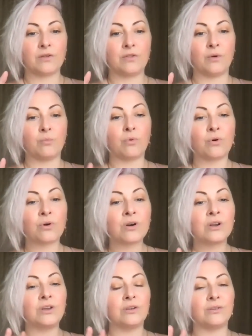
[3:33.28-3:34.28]
the more
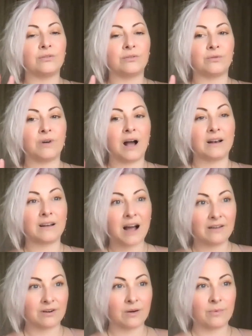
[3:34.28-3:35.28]
you
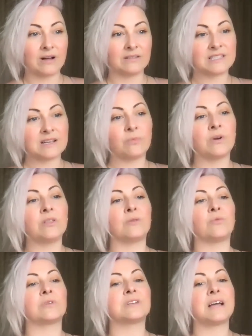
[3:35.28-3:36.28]
uncover about someone, the
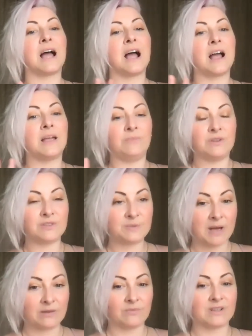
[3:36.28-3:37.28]
more time you
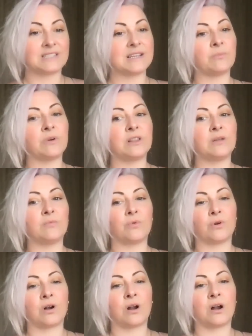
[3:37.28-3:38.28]
spend with someone, the
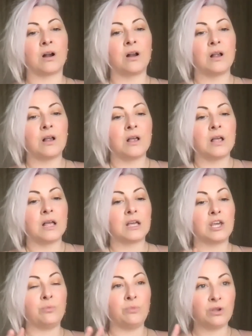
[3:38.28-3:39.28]
more
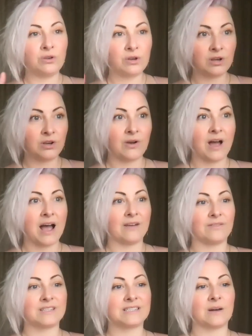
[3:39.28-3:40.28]
communion you have
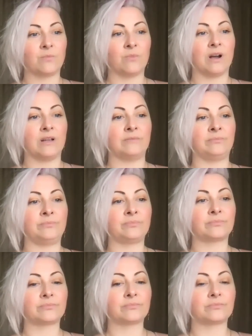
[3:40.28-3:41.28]
with someone,
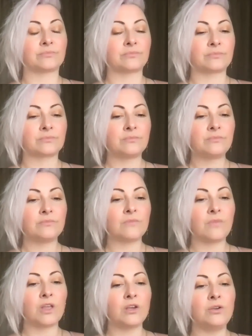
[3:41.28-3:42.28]

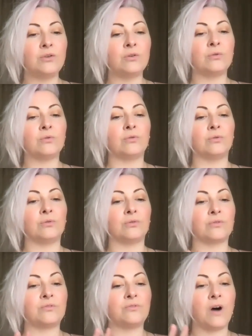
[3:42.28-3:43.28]
you
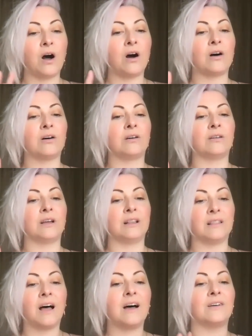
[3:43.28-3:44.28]
fall in
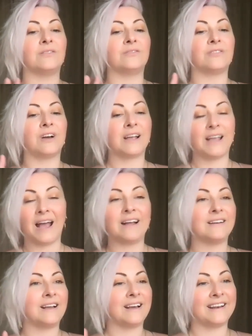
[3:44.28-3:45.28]
love
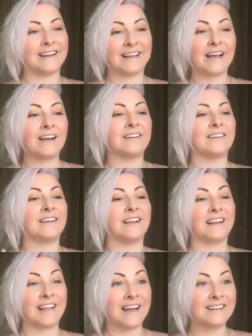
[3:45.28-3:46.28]
again and again
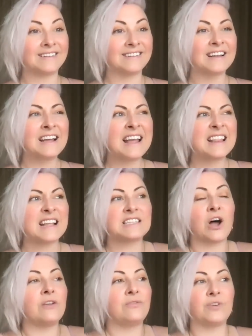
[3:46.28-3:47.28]
and again. That's
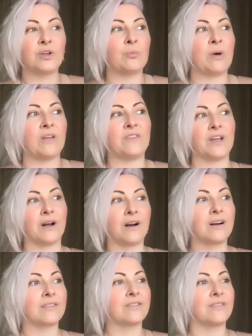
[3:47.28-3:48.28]
how I feel about the
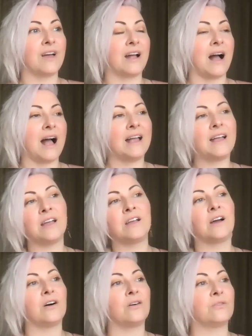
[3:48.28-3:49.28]
earth. Like I can
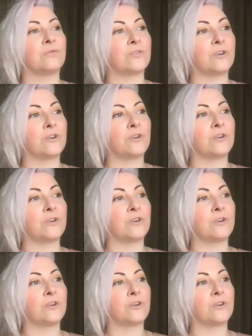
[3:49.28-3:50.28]
go for a
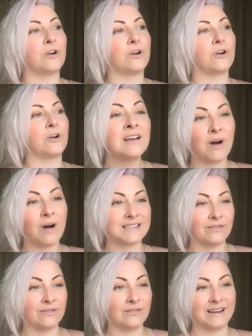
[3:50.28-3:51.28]
million walks
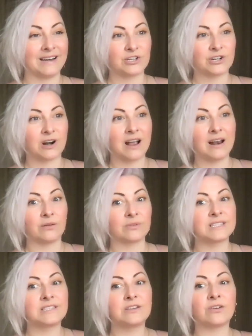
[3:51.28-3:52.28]
out in nature and I'll
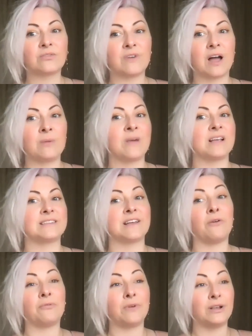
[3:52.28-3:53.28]
still find
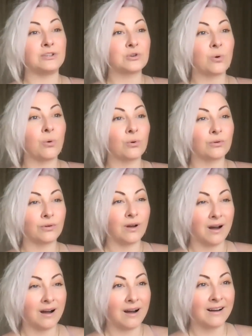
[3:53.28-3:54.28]
myself in total
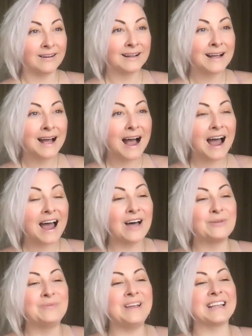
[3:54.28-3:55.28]
awe.
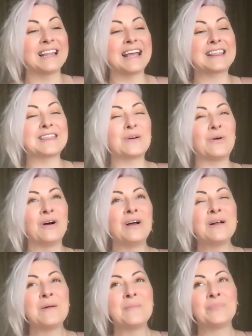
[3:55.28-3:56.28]
I'll be like
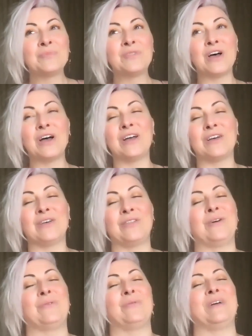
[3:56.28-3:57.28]

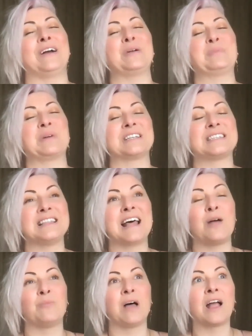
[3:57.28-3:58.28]
the weird person that
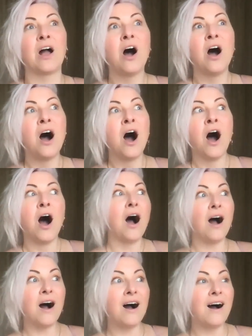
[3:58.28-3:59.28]
I'm like,
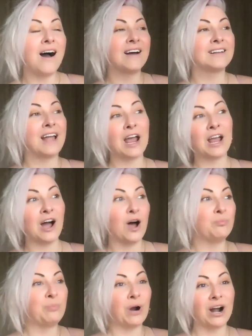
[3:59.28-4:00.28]
oh, like
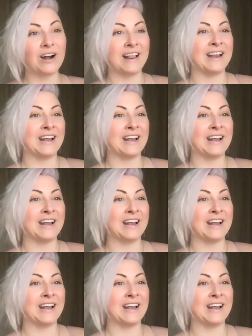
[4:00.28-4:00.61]
a bird. And